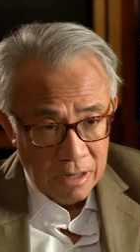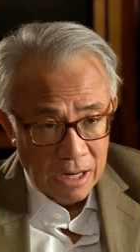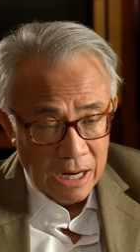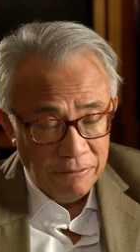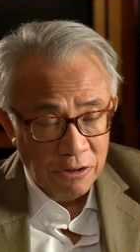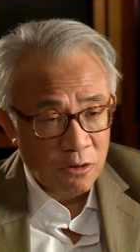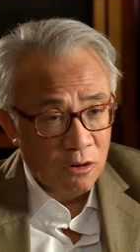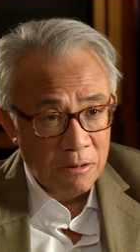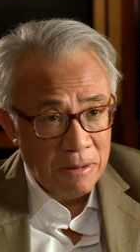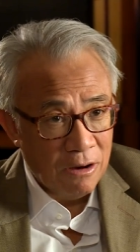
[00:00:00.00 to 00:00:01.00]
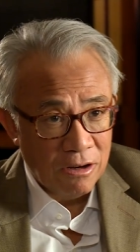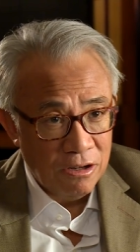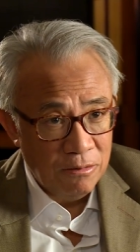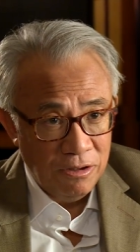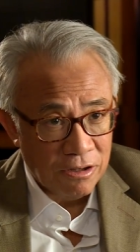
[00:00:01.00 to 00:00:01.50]
have you thought about
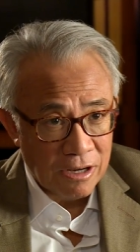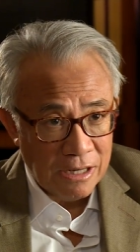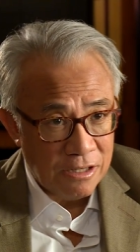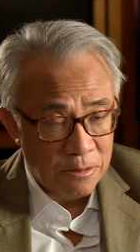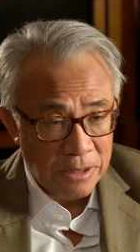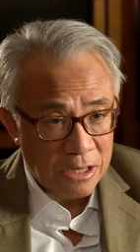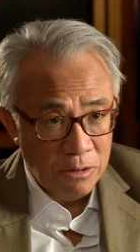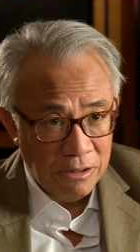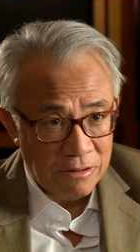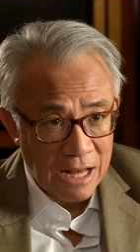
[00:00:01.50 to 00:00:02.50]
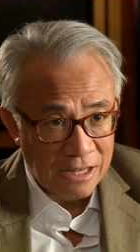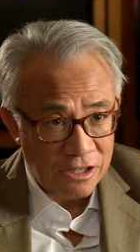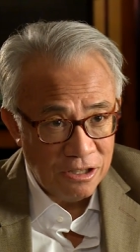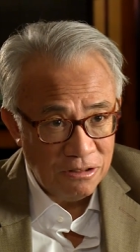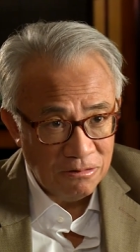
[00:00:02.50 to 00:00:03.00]
whom you're going to bequeath that
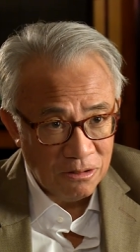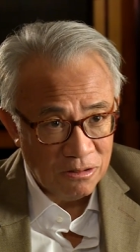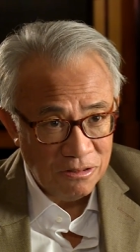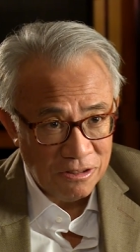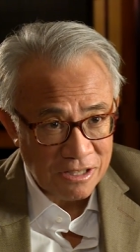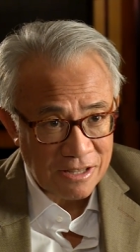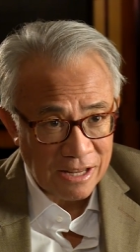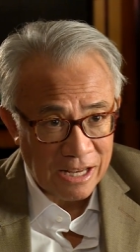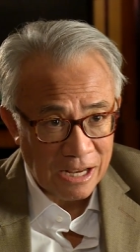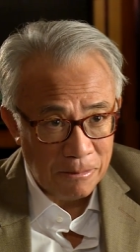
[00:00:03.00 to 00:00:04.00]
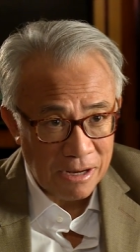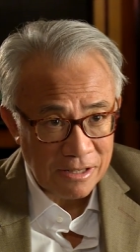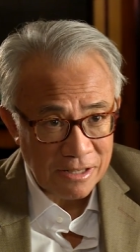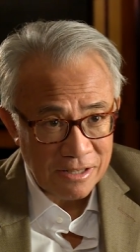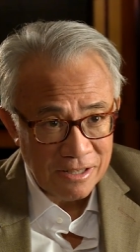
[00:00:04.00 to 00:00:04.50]
to, or are you just thinking about it?